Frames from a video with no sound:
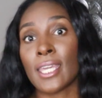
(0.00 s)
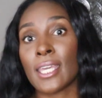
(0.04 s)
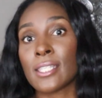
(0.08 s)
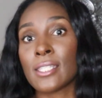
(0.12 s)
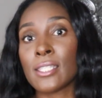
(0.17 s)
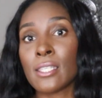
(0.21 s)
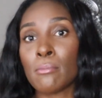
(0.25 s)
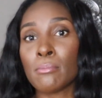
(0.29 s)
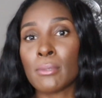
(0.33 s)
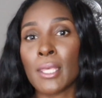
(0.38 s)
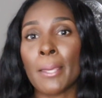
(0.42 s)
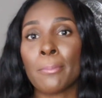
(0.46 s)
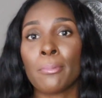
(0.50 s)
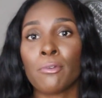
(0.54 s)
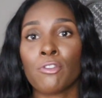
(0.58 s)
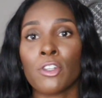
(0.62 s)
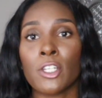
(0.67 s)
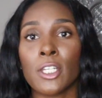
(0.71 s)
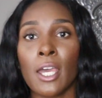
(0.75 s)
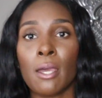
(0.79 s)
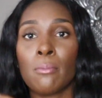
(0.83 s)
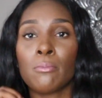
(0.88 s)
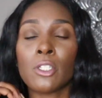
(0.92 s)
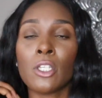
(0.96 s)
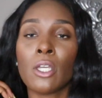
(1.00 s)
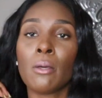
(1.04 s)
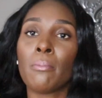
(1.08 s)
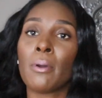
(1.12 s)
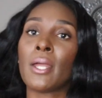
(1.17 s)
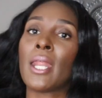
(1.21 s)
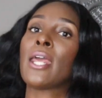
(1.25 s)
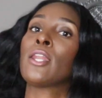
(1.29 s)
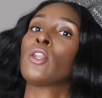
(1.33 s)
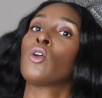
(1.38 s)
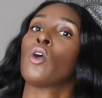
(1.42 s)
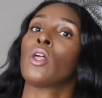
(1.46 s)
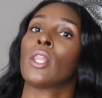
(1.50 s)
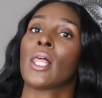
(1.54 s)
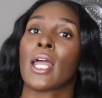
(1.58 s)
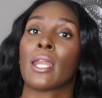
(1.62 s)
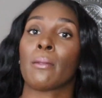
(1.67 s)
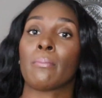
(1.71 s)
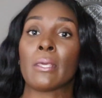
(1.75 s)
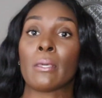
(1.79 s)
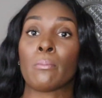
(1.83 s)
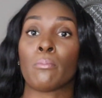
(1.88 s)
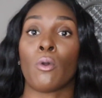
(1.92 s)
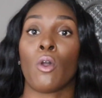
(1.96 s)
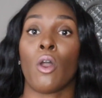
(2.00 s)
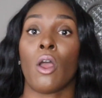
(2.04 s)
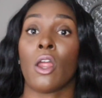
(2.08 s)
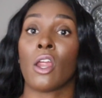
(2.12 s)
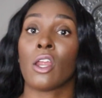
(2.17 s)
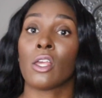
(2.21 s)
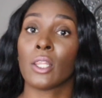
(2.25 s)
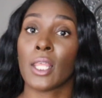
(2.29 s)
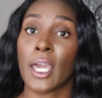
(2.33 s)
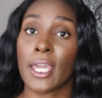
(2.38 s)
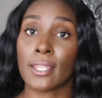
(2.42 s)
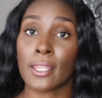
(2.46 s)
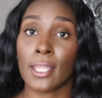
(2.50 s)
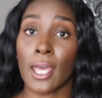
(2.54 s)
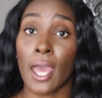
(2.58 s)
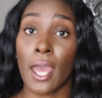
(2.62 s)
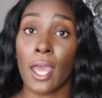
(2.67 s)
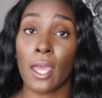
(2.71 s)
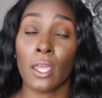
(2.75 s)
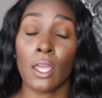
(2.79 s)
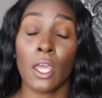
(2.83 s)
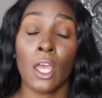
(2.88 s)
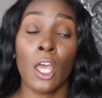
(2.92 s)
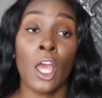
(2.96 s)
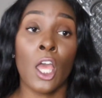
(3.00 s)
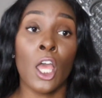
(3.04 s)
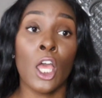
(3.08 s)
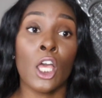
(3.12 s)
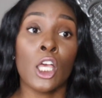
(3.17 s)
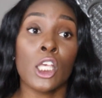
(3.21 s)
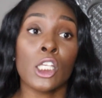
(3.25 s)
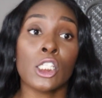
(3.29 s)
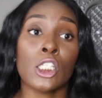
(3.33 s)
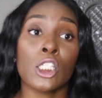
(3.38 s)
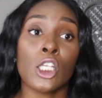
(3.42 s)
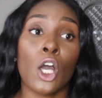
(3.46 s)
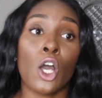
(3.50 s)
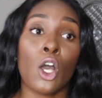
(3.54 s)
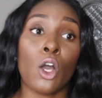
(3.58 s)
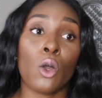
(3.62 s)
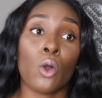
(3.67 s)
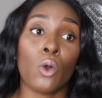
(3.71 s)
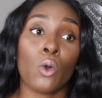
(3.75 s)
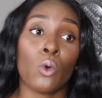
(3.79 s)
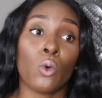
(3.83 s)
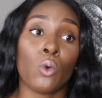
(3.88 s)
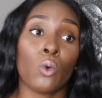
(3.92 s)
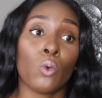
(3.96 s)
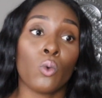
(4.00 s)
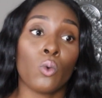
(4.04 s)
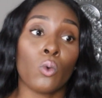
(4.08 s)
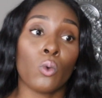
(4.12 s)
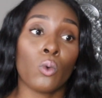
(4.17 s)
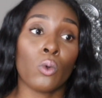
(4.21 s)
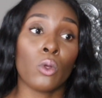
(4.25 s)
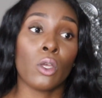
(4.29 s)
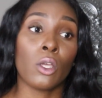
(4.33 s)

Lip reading: get some type of redemption, but I know a lot of people aren't like that. So